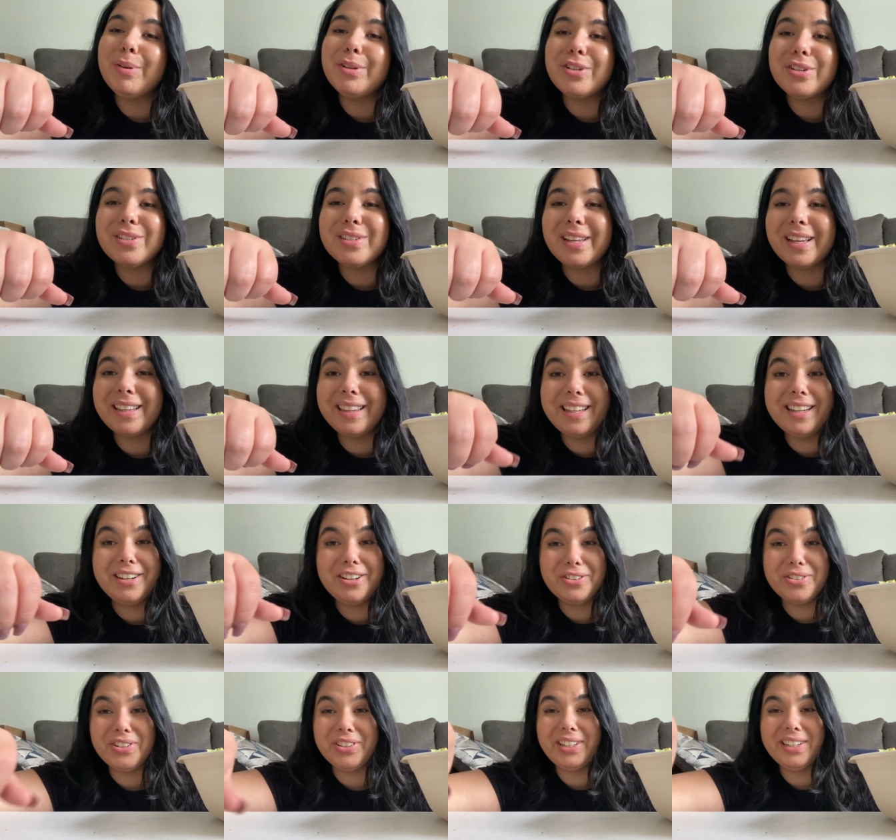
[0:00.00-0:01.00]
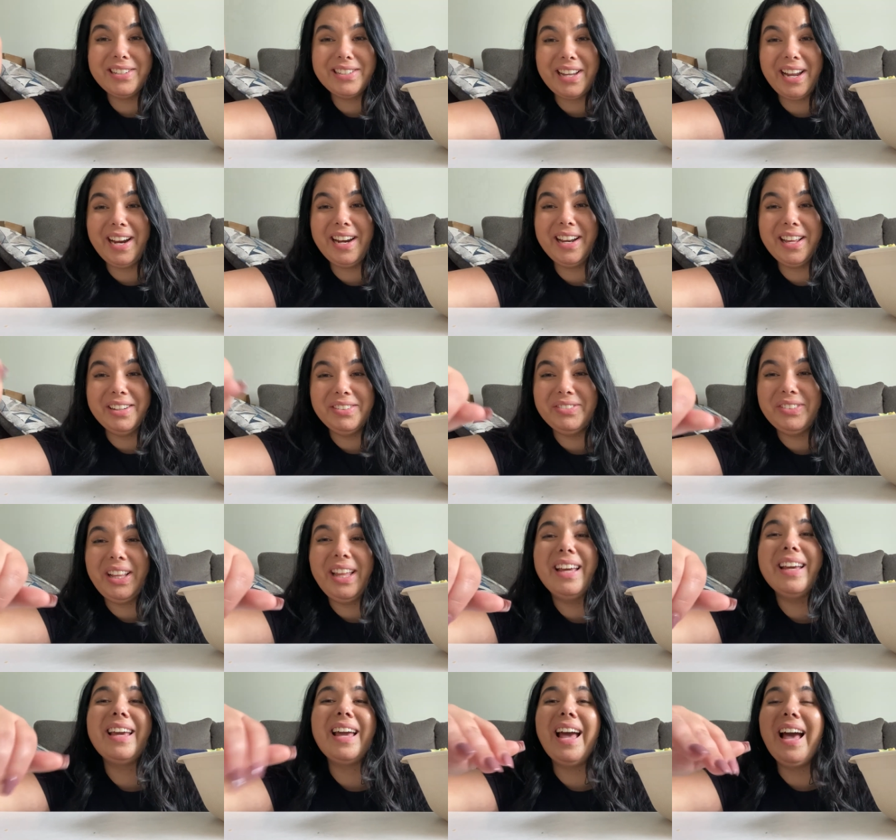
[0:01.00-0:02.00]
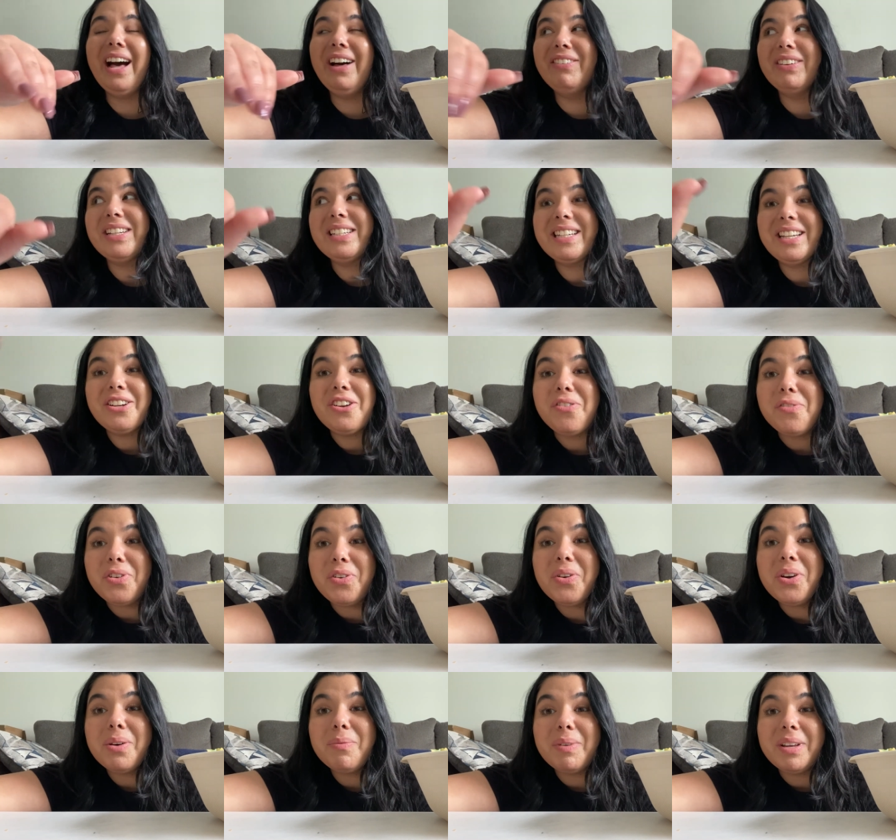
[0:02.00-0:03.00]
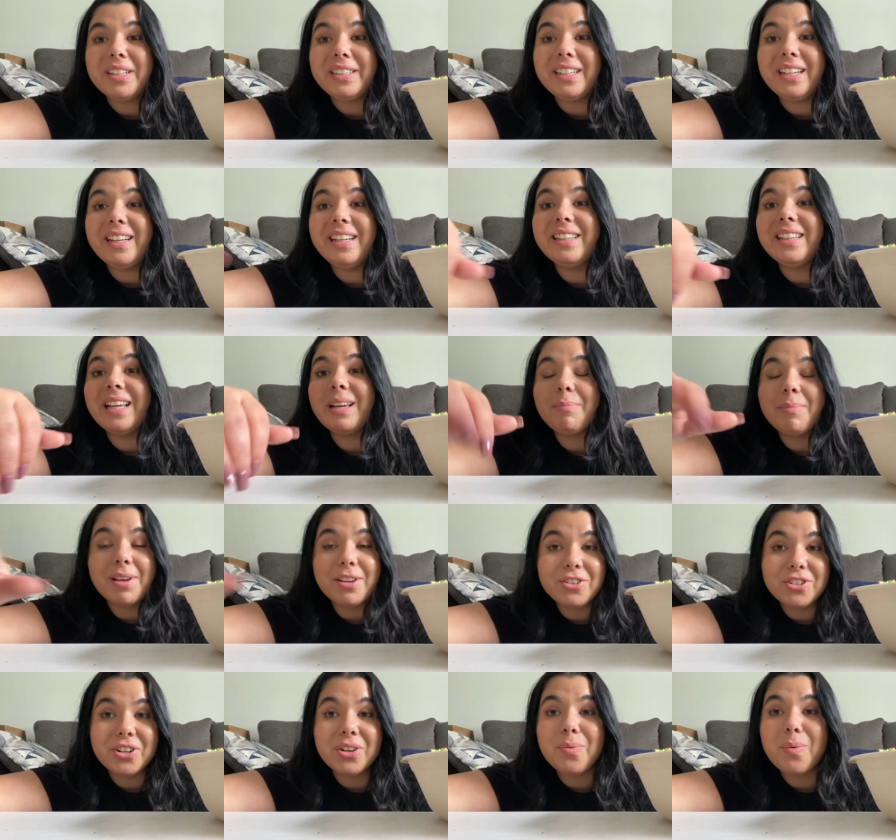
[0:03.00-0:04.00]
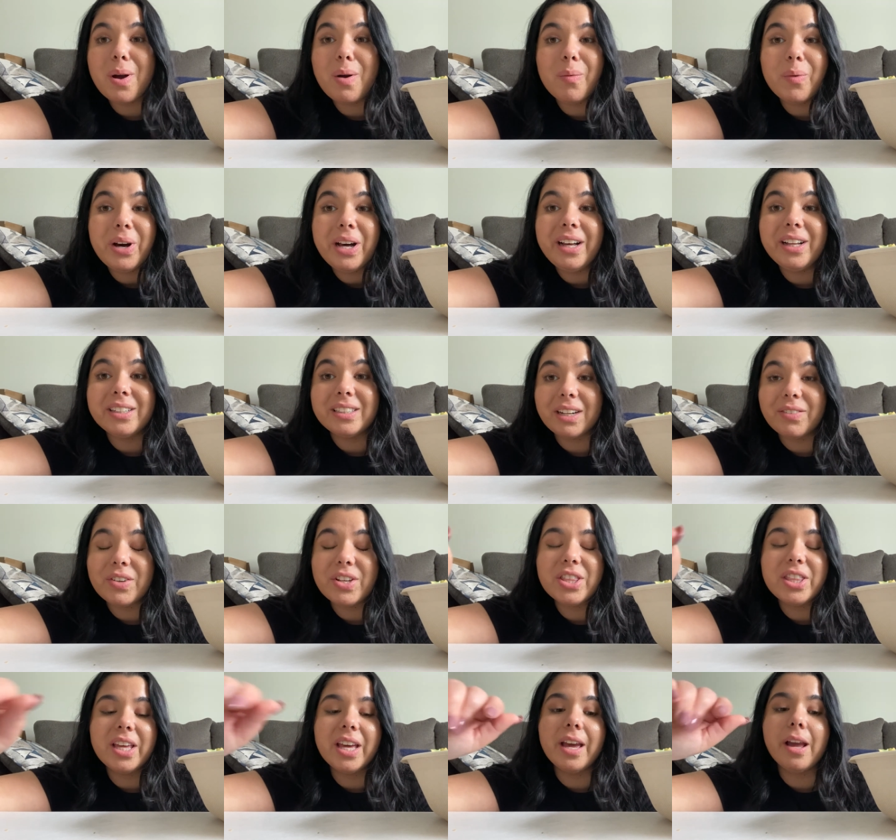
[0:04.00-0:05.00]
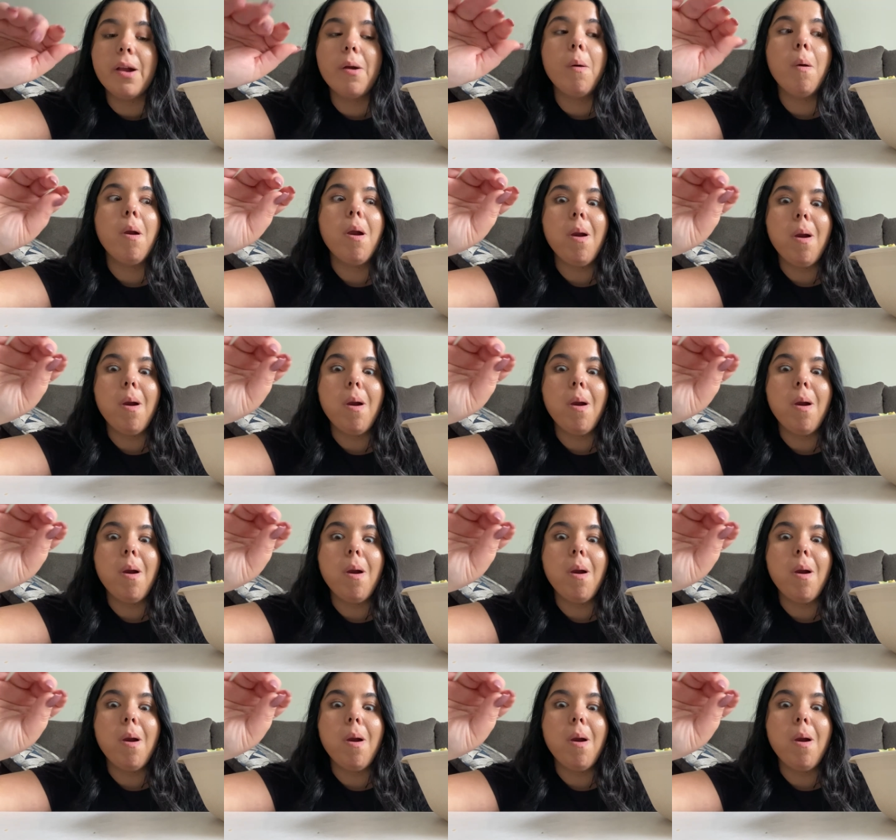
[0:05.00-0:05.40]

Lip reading: But just like the initial anxiety of like having to interview Camila and like make sure it went well and everything,